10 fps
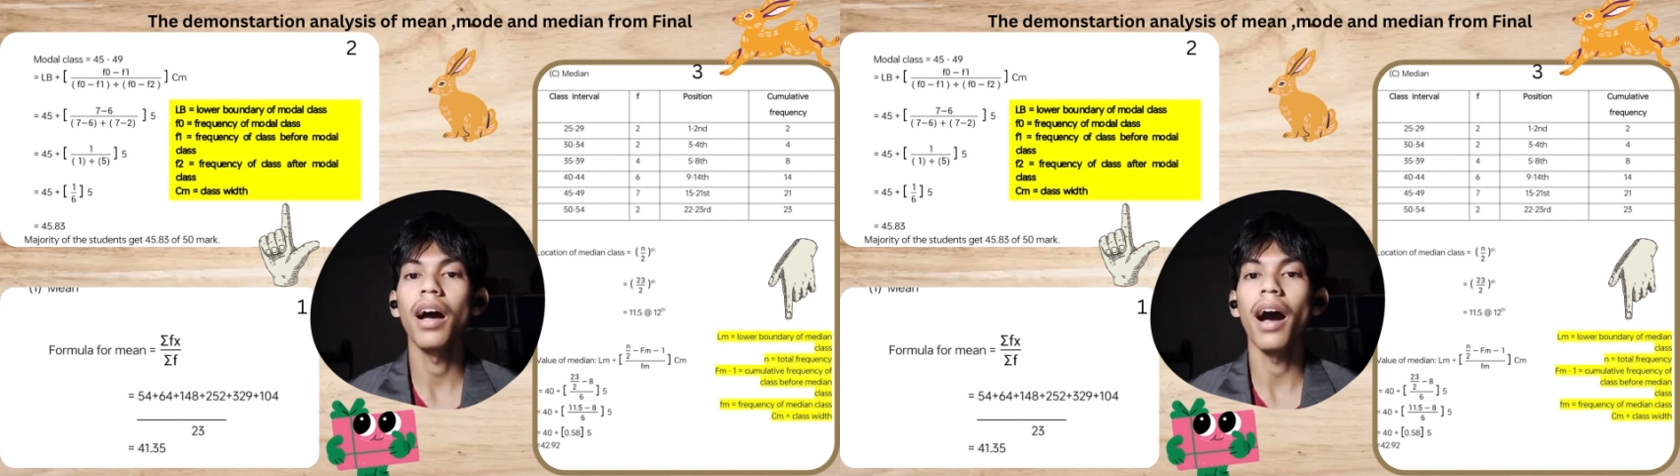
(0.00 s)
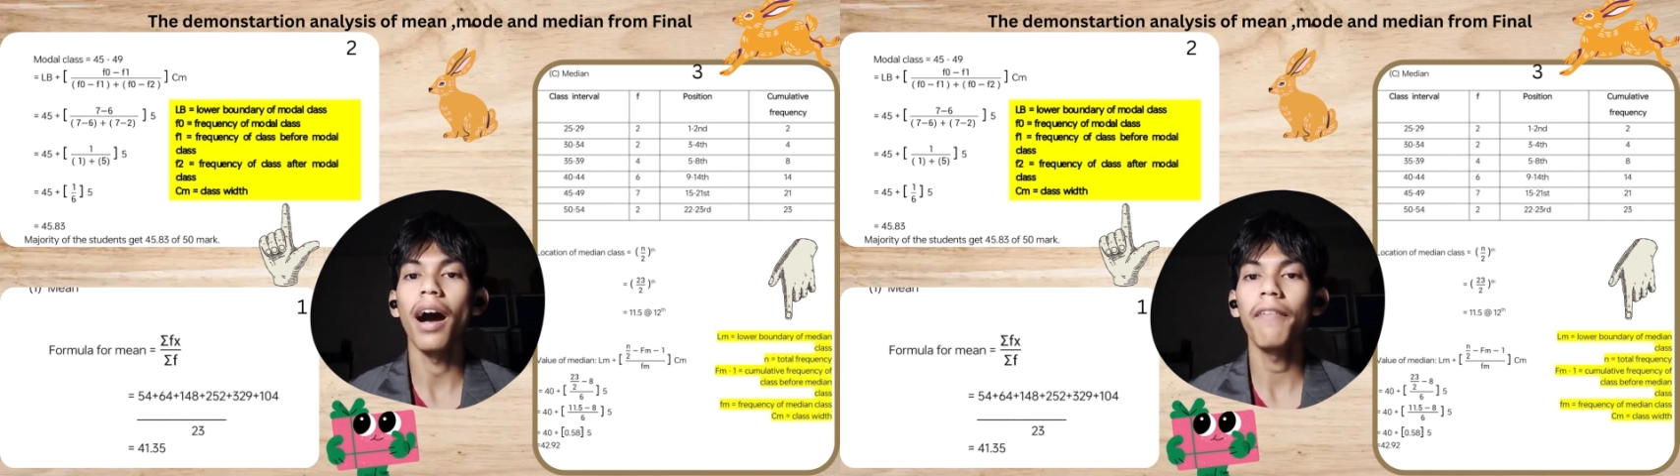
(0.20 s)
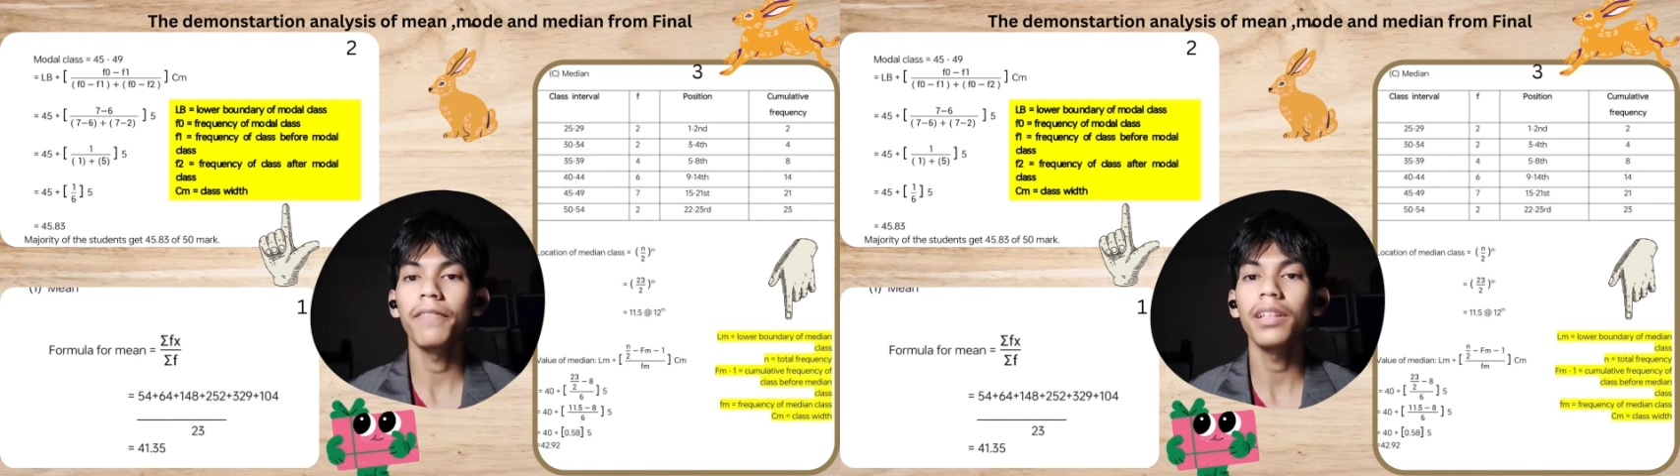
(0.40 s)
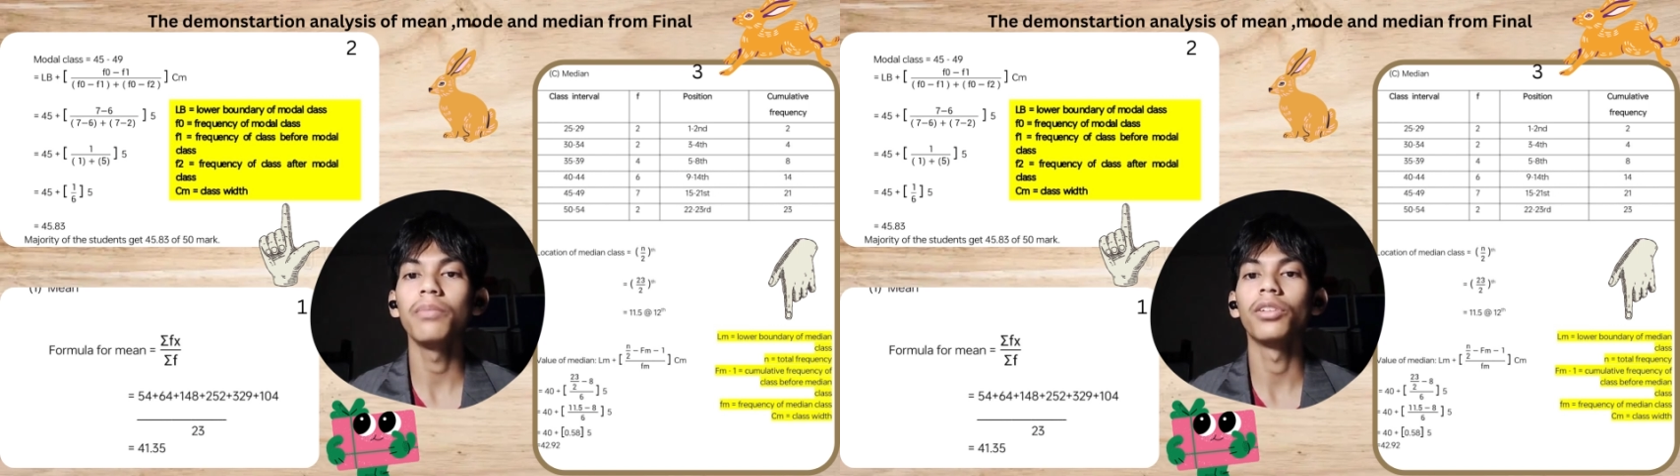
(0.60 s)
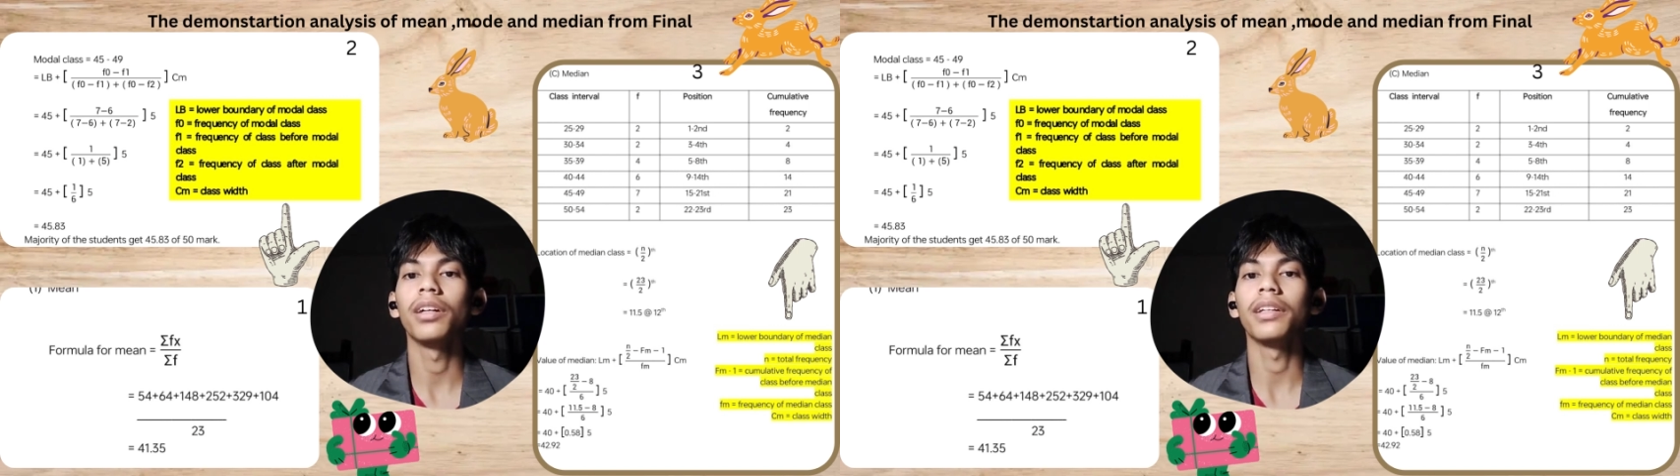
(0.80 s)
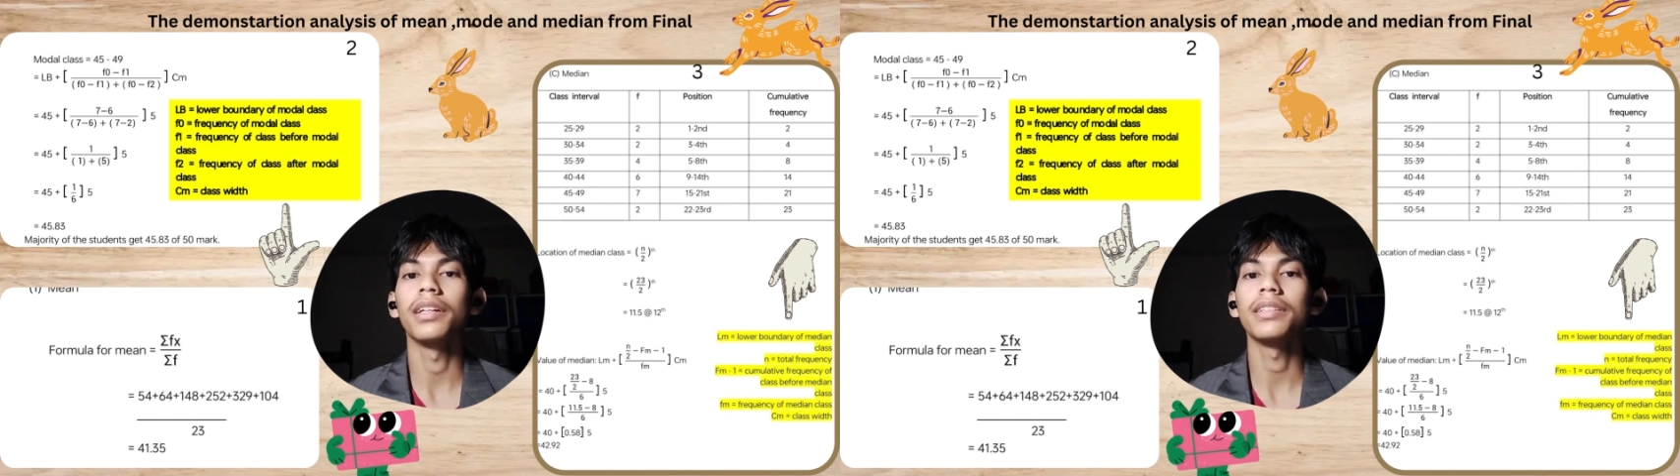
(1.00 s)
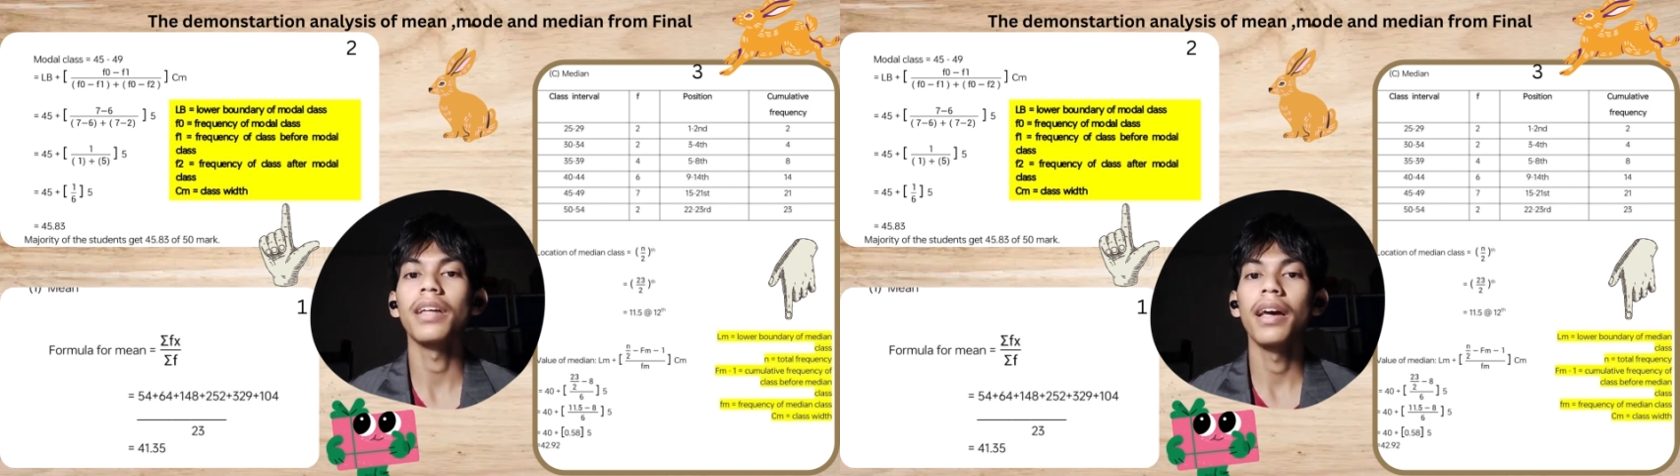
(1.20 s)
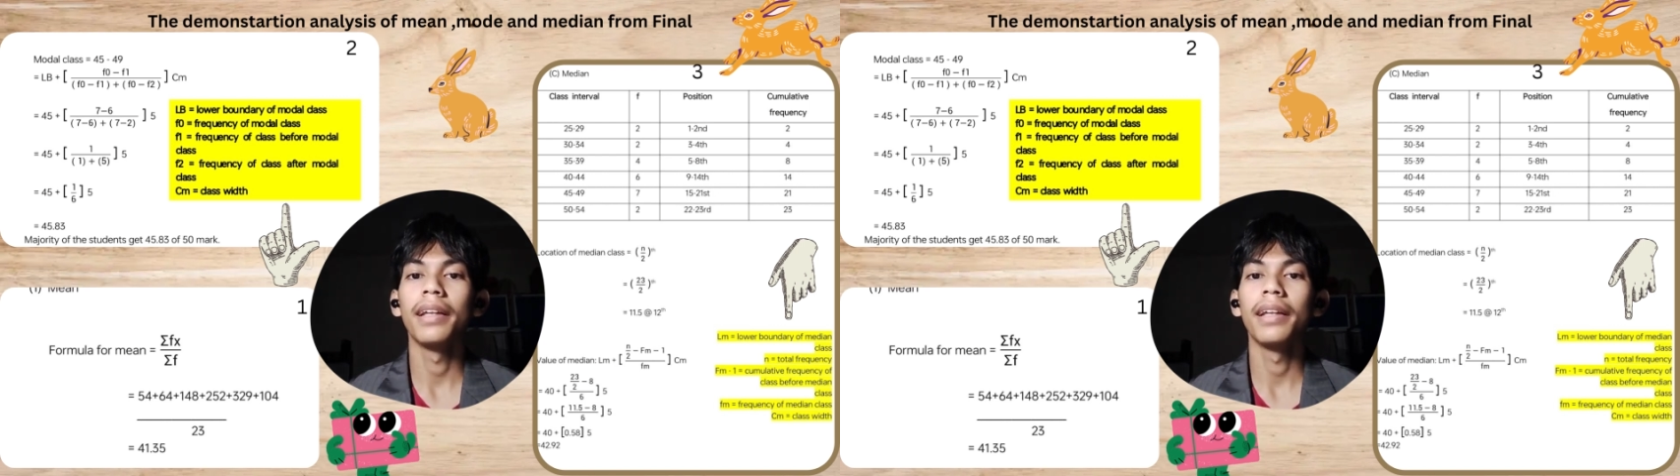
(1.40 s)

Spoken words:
after modal class,